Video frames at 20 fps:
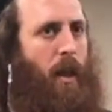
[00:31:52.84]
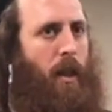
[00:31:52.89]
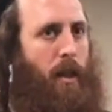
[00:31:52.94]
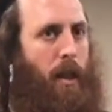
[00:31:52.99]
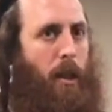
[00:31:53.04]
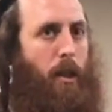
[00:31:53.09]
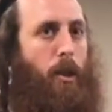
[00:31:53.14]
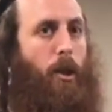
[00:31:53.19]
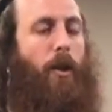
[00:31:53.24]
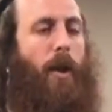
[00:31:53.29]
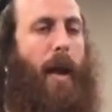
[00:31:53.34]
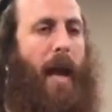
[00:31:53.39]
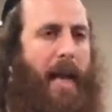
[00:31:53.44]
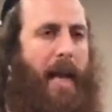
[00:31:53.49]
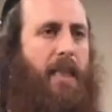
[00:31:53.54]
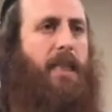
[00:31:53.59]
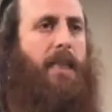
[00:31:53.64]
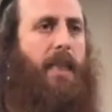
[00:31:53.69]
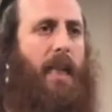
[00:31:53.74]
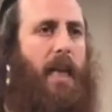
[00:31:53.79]
that your
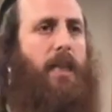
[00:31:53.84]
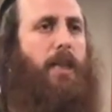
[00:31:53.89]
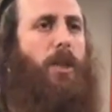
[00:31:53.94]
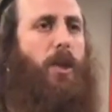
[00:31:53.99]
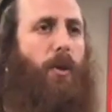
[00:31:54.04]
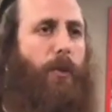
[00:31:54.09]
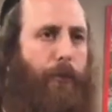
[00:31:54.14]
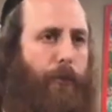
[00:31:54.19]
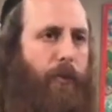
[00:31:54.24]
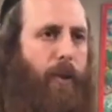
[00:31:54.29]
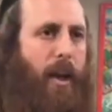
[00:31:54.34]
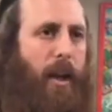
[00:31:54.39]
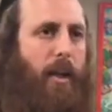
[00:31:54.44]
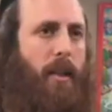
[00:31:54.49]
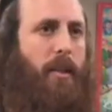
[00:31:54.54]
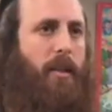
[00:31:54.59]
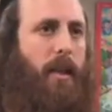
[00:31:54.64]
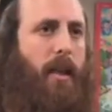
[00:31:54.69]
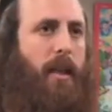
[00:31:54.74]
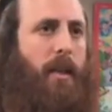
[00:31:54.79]
ancestor
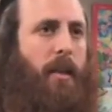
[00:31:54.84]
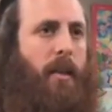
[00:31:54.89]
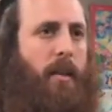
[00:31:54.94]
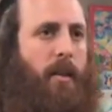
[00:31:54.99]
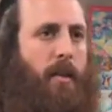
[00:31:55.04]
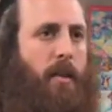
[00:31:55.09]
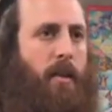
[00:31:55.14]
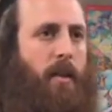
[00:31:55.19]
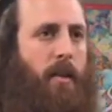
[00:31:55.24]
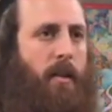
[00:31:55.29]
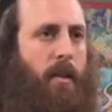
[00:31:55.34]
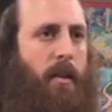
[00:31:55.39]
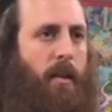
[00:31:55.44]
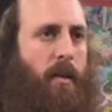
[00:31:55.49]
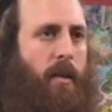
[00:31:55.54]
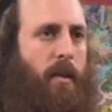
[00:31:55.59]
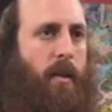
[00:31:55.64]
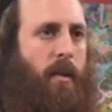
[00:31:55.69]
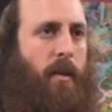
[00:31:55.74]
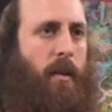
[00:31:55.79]
failed in.
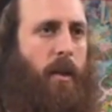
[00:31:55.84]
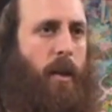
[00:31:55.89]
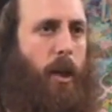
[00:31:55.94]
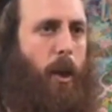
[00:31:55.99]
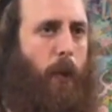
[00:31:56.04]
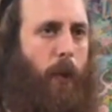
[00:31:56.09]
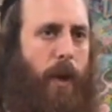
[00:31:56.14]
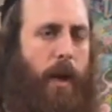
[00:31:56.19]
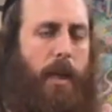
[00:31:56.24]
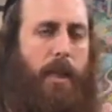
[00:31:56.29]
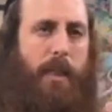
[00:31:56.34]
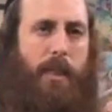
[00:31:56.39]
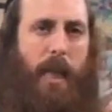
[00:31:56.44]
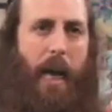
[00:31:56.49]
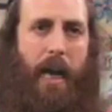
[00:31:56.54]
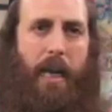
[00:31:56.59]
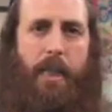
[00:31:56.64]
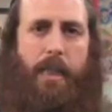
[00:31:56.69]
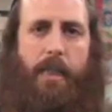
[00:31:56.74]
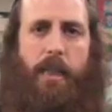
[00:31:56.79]

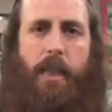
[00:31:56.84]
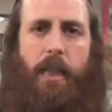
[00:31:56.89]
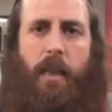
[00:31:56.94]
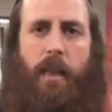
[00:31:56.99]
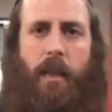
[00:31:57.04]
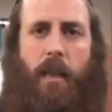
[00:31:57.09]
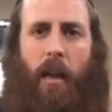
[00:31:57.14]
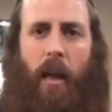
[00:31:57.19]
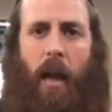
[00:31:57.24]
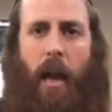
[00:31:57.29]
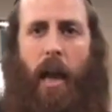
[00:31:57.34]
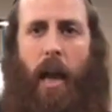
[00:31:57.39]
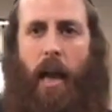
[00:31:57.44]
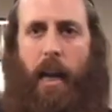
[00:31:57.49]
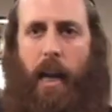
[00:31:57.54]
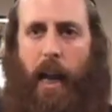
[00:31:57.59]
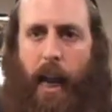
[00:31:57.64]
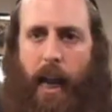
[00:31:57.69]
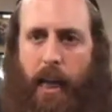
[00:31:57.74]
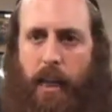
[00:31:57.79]
Criticizing
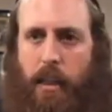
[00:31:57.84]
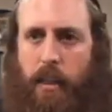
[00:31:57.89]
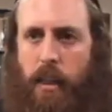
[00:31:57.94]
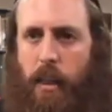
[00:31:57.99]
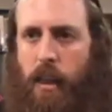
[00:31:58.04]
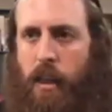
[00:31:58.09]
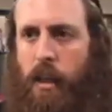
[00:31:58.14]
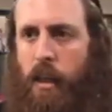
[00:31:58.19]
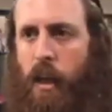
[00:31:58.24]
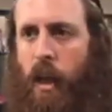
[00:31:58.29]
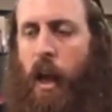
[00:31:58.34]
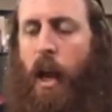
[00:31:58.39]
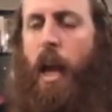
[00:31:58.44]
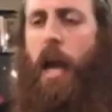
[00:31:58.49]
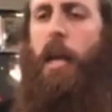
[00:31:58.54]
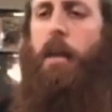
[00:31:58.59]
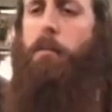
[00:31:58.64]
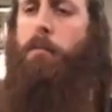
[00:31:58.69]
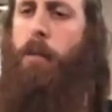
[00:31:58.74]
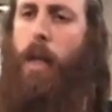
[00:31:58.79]
and hating
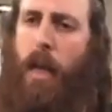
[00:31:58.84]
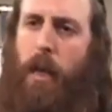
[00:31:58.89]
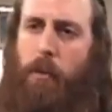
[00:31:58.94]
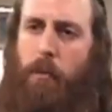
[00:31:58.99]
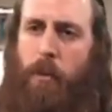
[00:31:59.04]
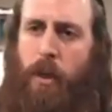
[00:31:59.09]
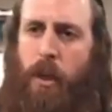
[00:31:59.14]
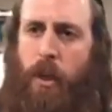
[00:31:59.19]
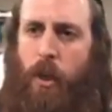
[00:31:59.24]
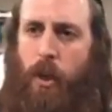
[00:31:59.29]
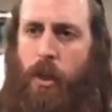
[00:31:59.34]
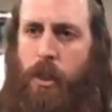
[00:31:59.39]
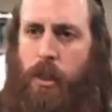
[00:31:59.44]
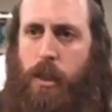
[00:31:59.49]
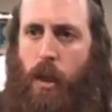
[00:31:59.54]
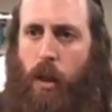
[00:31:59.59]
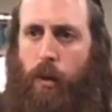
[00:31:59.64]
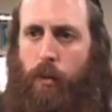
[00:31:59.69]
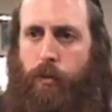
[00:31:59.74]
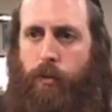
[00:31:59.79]
and blaming
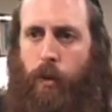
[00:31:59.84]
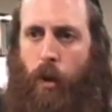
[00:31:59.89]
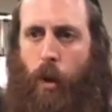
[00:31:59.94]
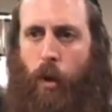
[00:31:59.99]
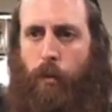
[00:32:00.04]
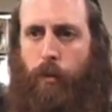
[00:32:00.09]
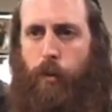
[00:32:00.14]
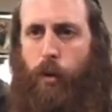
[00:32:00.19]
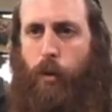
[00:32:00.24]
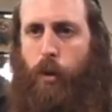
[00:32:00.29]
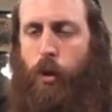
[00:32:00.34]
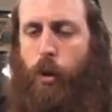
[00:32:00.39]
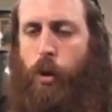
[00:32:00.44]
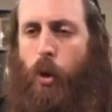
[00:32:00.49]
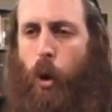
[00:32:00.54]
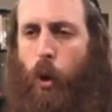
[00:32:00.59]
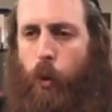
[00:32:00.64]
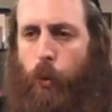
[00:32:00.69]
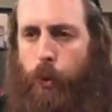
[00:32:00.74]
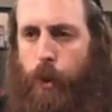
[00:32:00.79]
yourself for
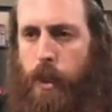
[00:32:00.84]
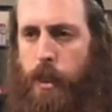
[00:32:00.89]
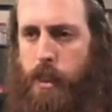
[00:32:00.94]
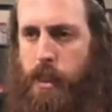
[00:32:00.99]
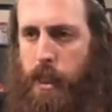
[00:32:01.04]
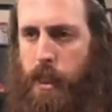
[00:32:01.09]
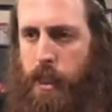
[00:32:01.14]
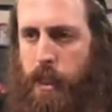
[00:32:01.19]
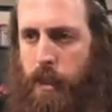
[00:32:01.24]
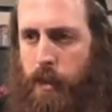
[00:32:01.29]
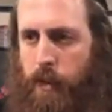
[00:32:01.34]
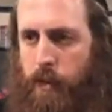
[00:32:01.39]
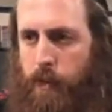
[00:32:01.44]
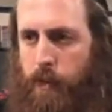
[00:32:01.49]
no reason.